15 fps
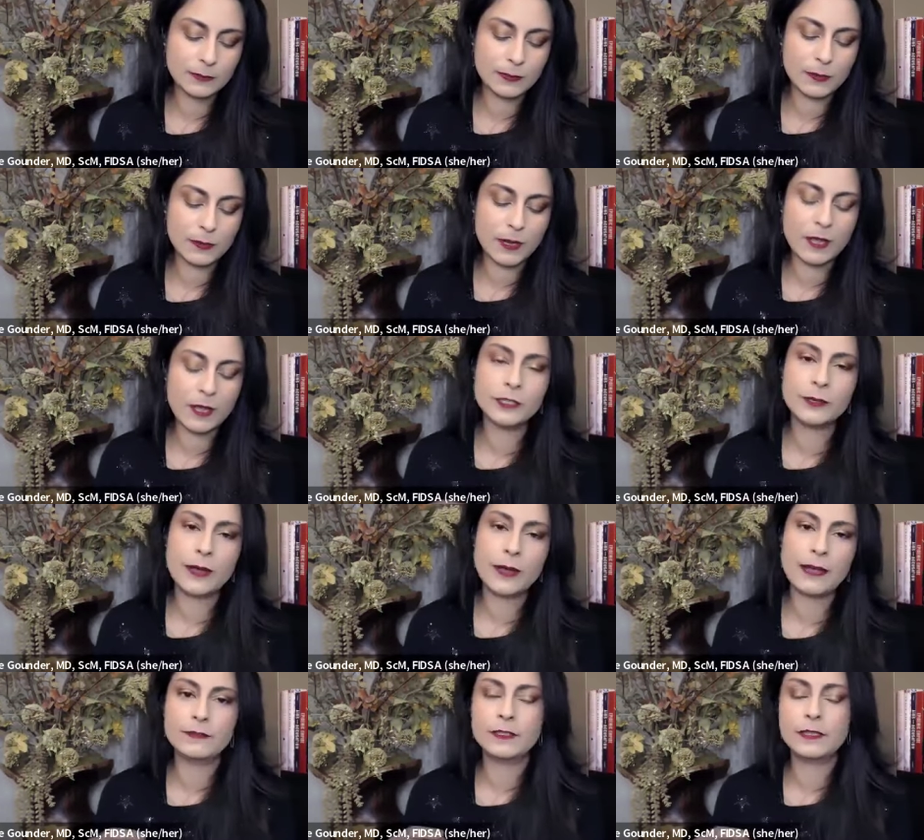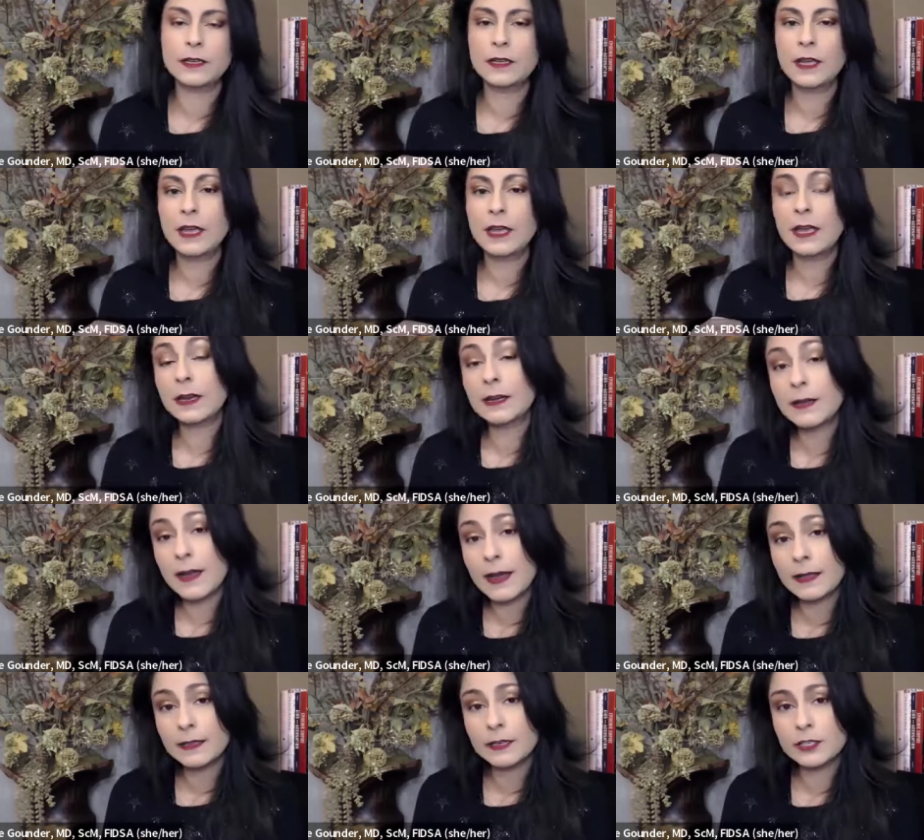but we also have to
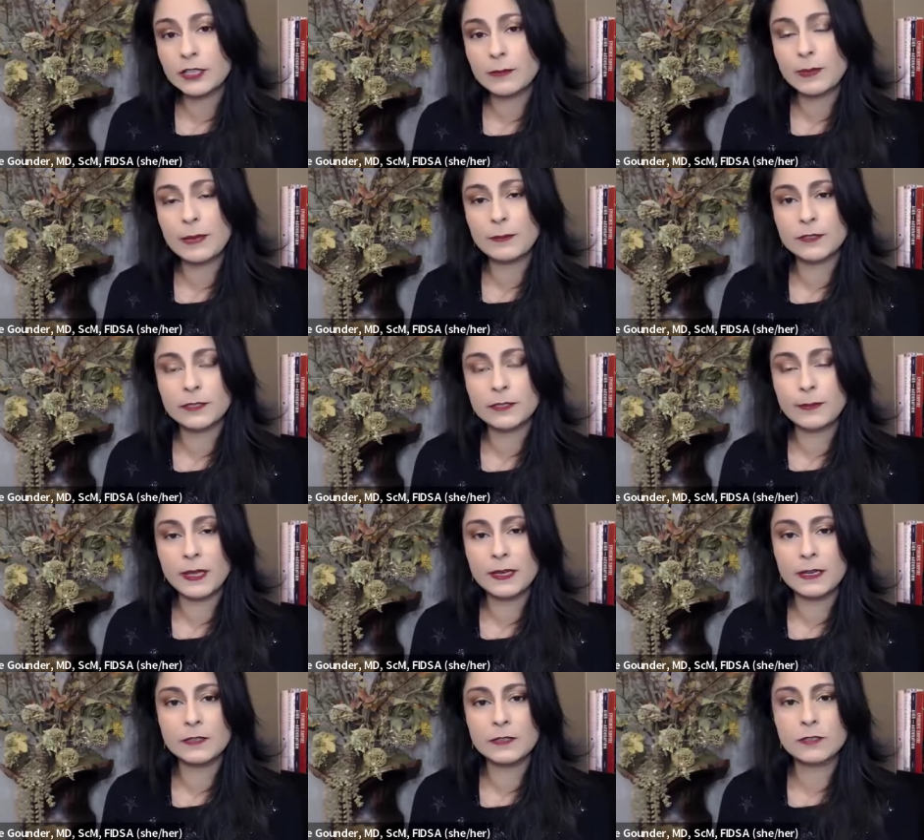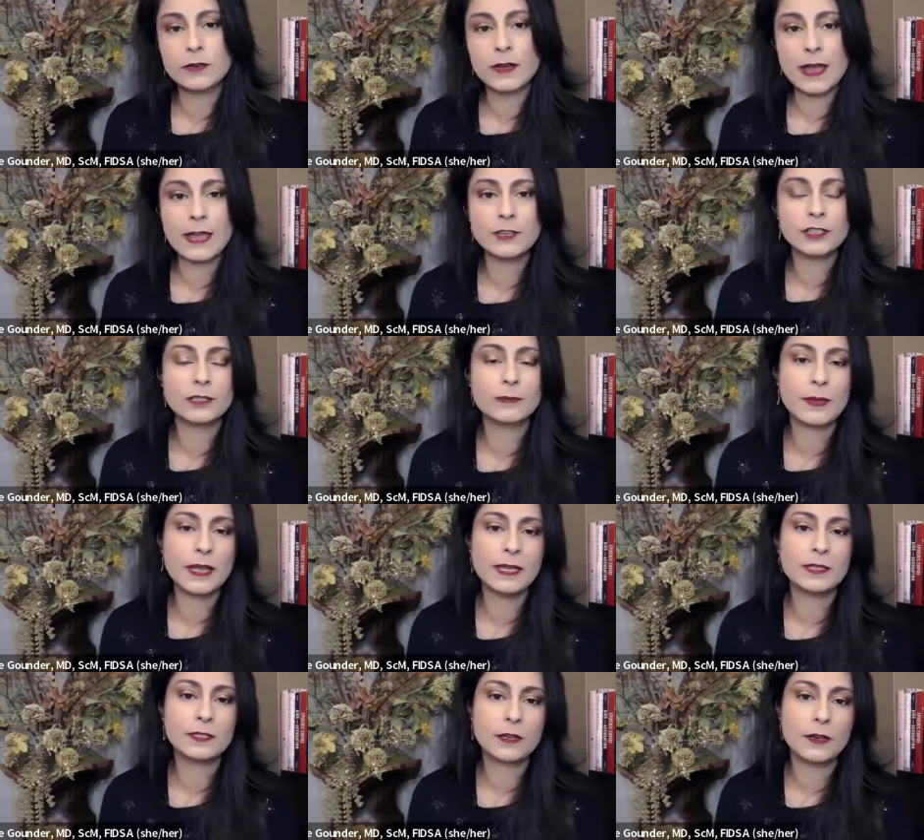acknowledge that people's opinions are not just
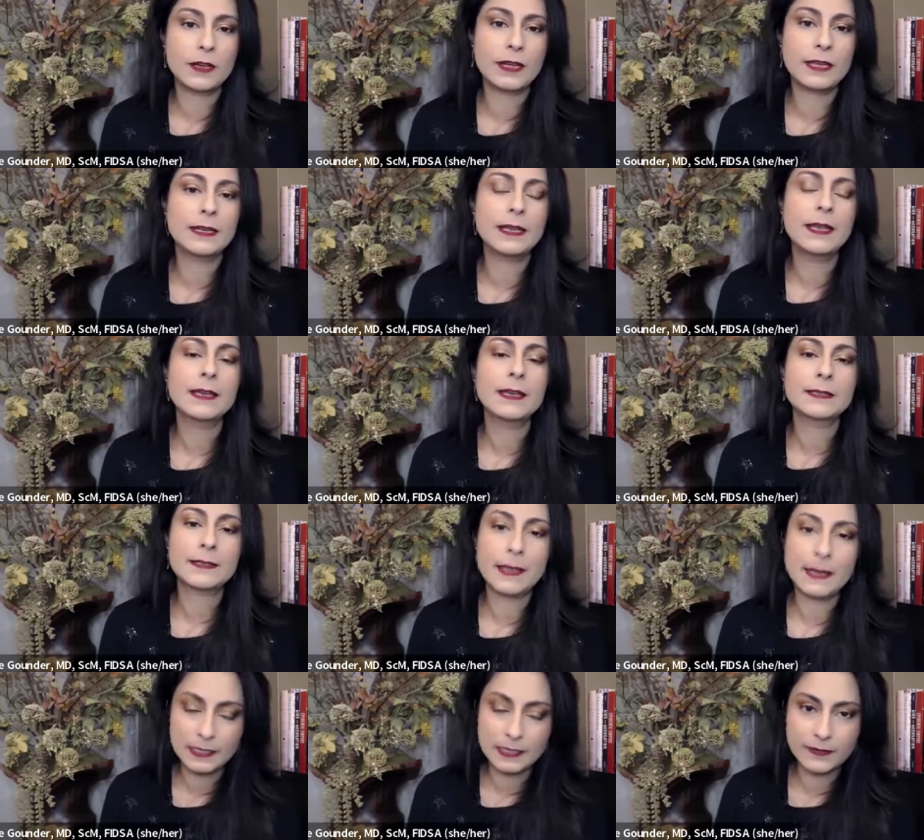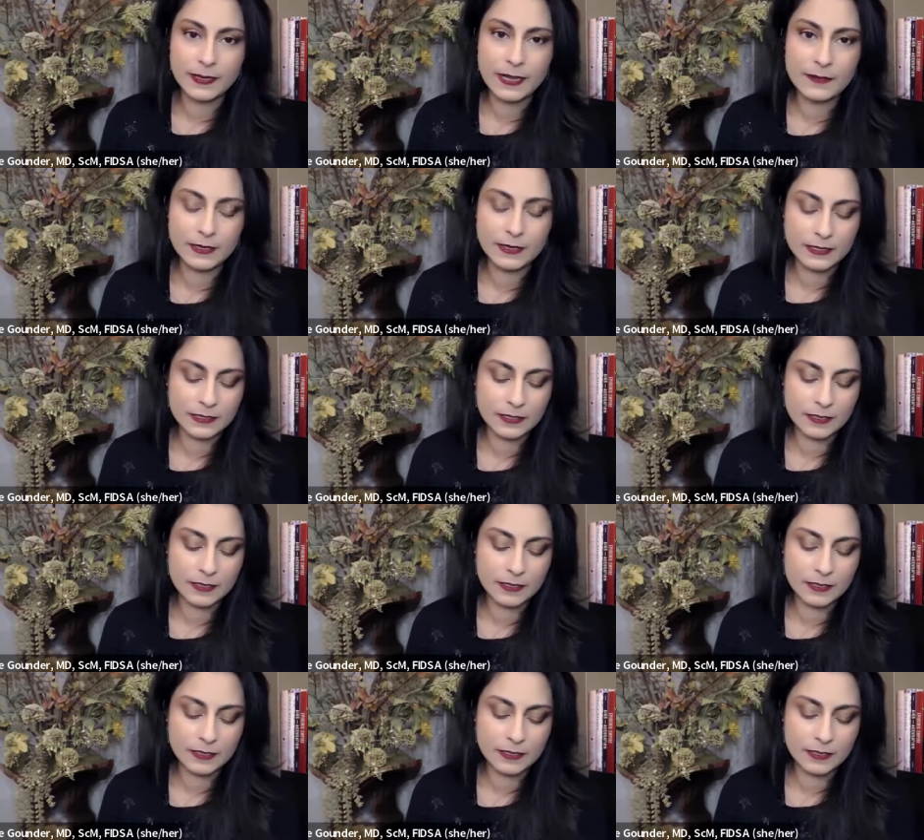based on scientific evidence.